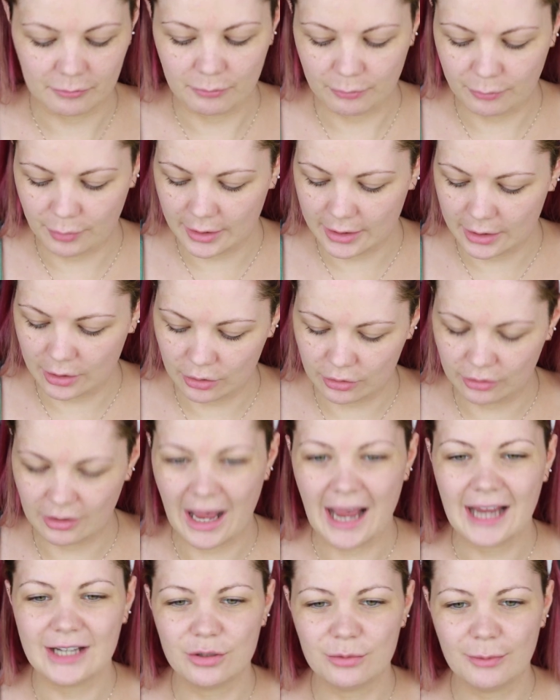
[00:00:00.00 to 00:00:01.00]
Pretty
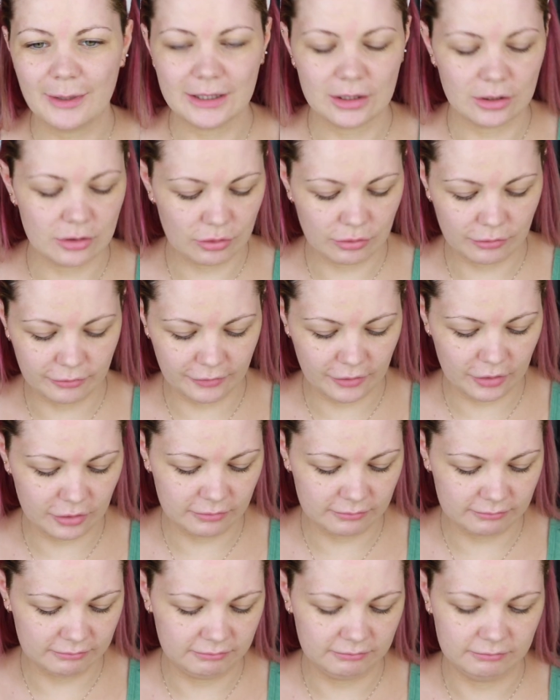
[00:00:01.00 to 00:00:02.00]
cool. I don't mind the doe
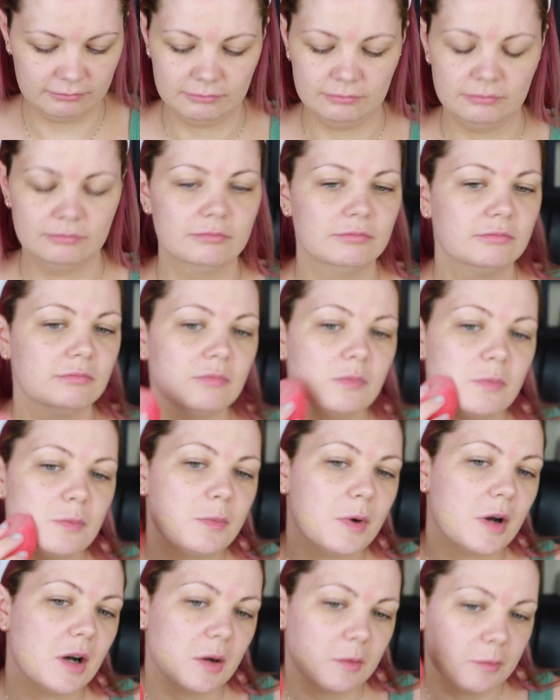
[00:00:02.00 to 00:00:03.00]
foot,
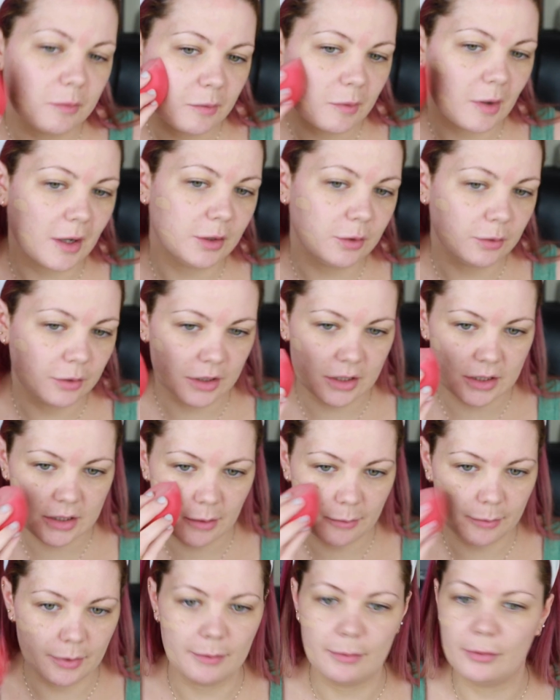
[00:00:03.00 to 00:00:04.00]
but I know that
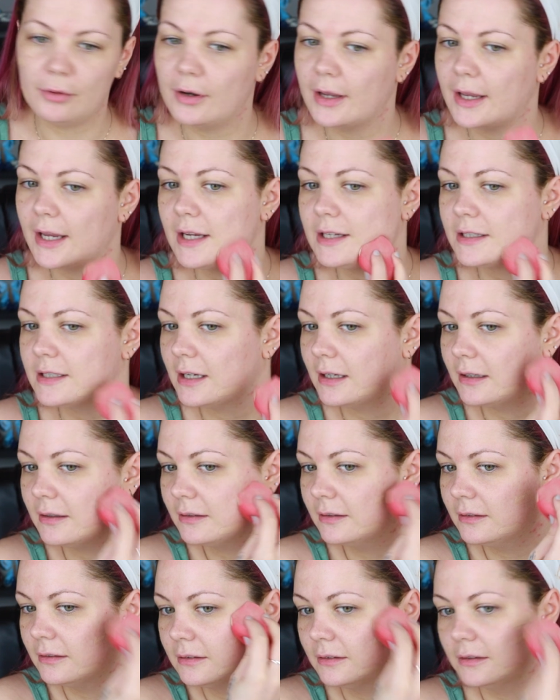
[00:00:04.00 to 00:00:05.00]
some people hate it.
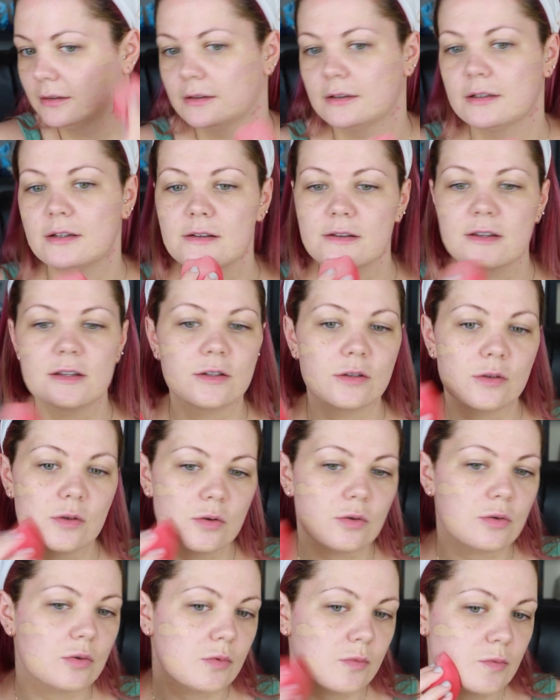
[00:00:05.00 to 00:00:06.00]

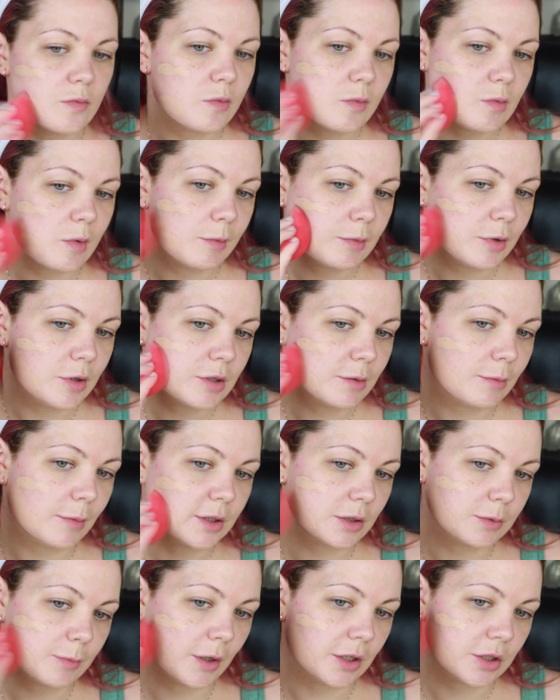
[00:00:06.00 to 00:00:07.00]
So, I'm using
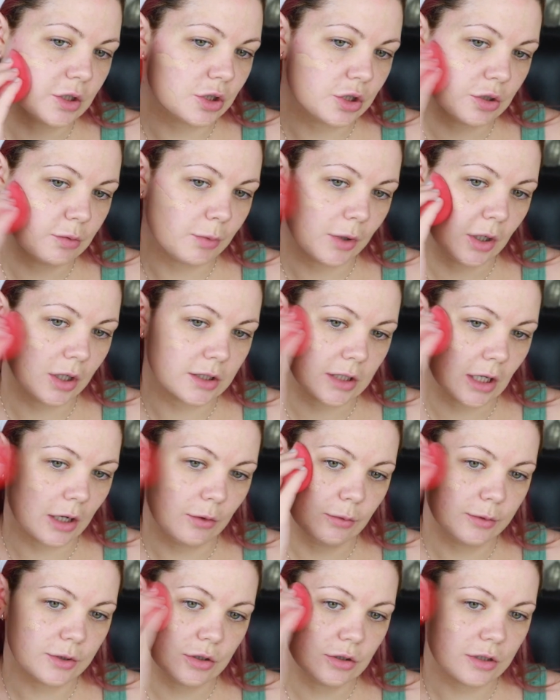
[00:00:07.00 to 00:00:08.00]
my sponge because I
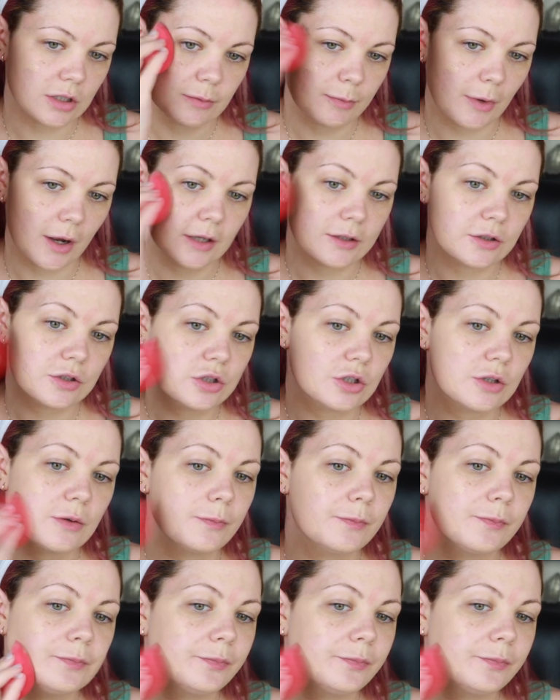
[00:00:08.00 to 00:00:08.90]
always use a sponge.